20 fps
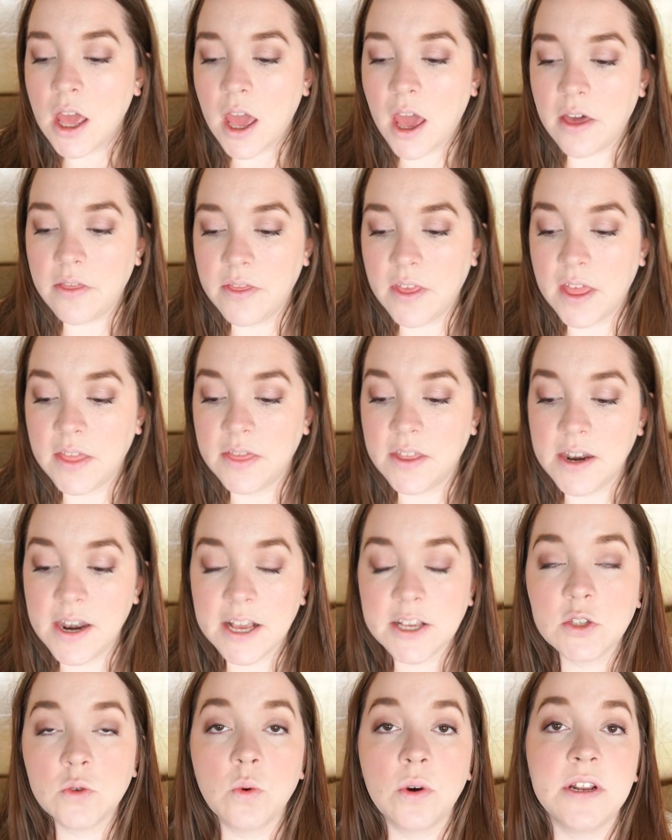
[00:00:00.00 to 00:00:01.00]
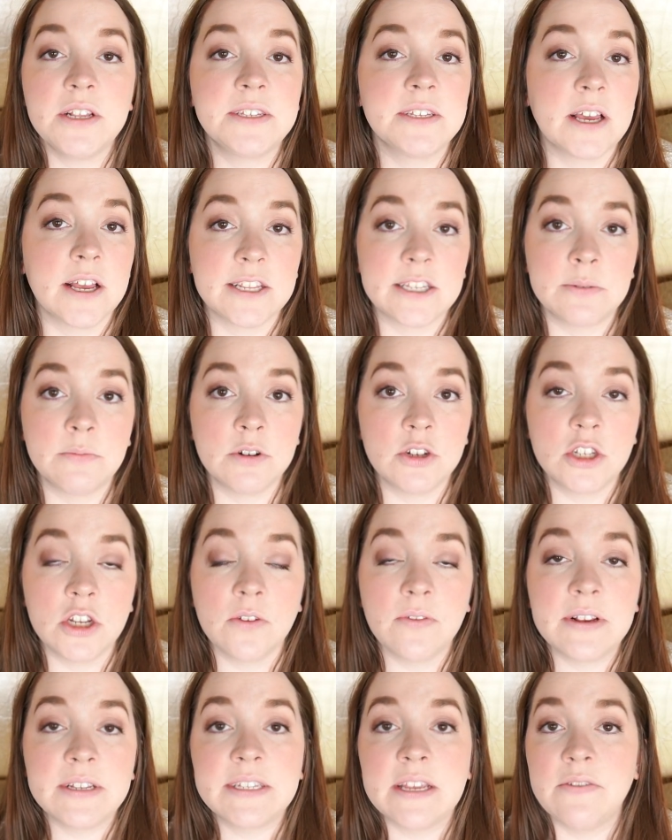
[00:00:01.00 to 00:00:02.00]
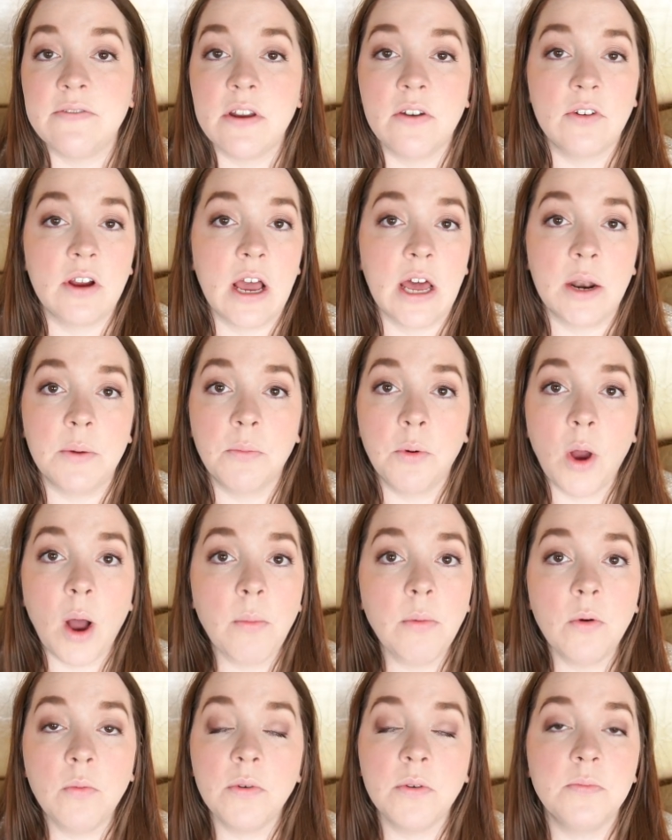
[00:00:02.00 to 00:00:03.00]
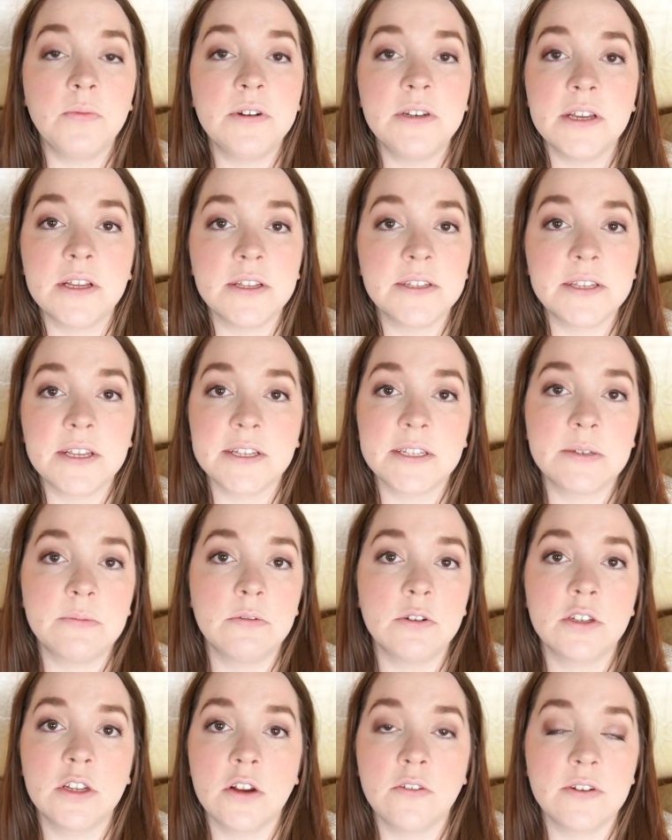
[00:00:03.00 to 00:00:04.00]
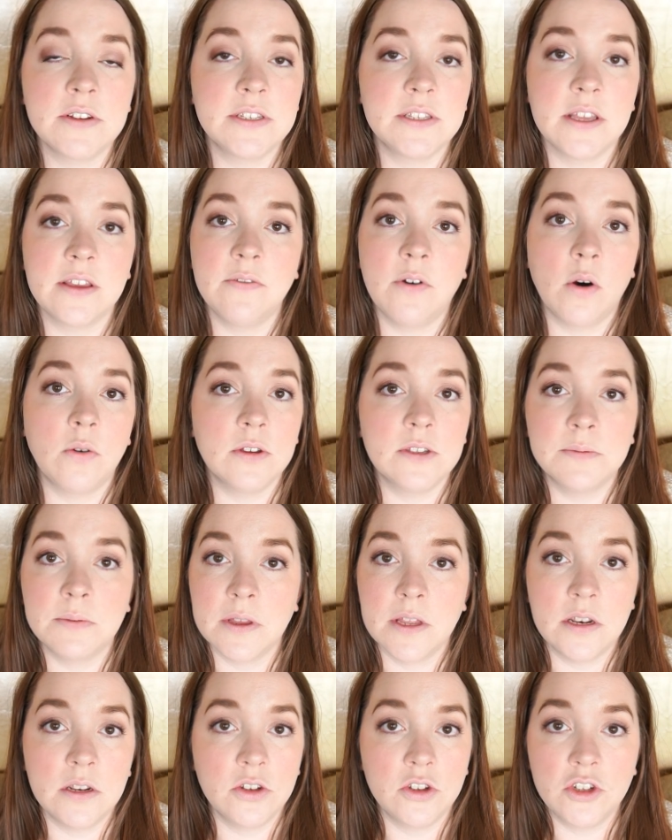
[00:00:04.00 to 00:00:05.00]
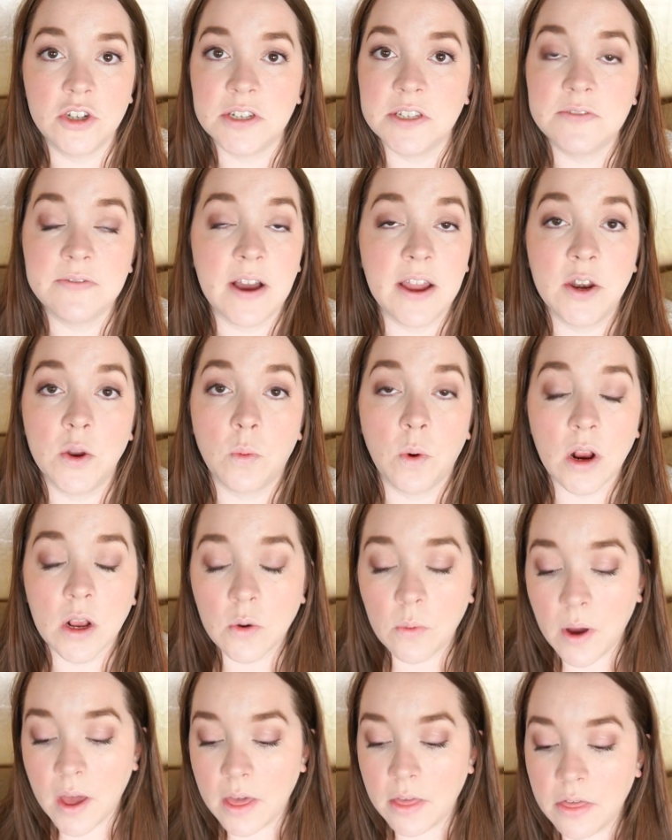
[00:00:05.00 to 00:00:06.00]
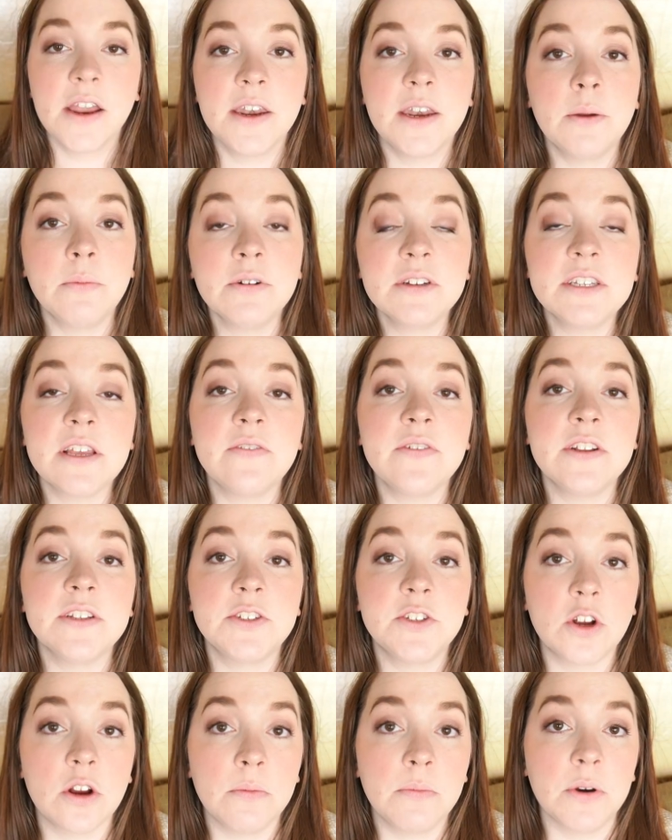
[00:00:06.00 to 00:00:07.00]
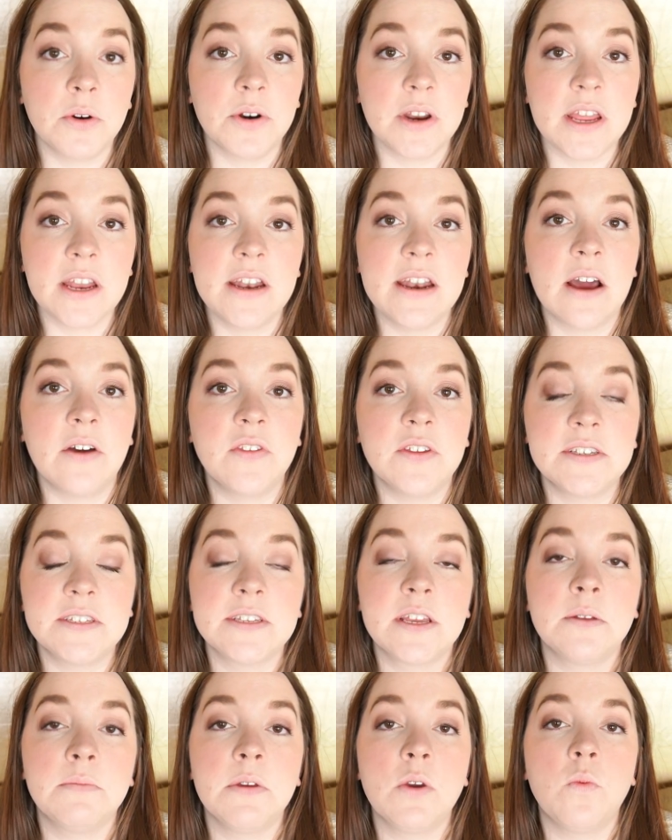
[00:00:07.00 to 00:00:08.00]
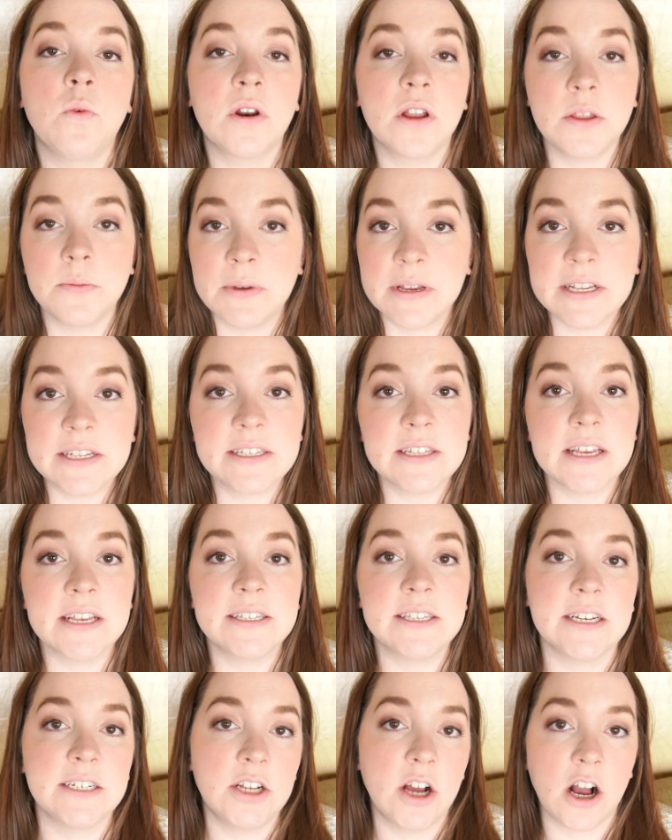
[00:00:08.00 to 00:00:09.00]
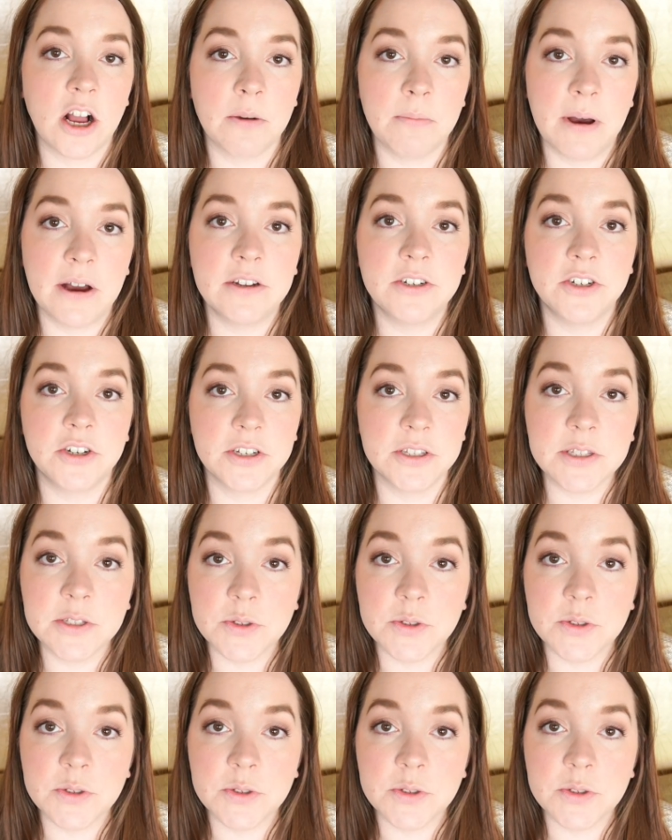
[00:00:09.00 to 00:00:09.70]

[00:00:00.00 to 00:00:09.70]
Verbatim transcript: And then the next one is customer service. I've never had a problem with Medela's customer service. They've always been just fine to work with. Number 7 is durability. Now, this is going to be one of the biggest things I talk about during